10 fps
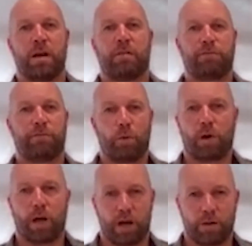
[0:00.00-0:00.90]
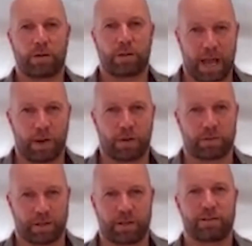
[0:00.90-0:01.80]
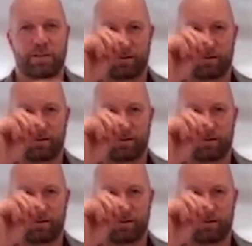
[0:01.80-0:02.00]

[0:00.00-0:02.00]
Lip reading: 400,000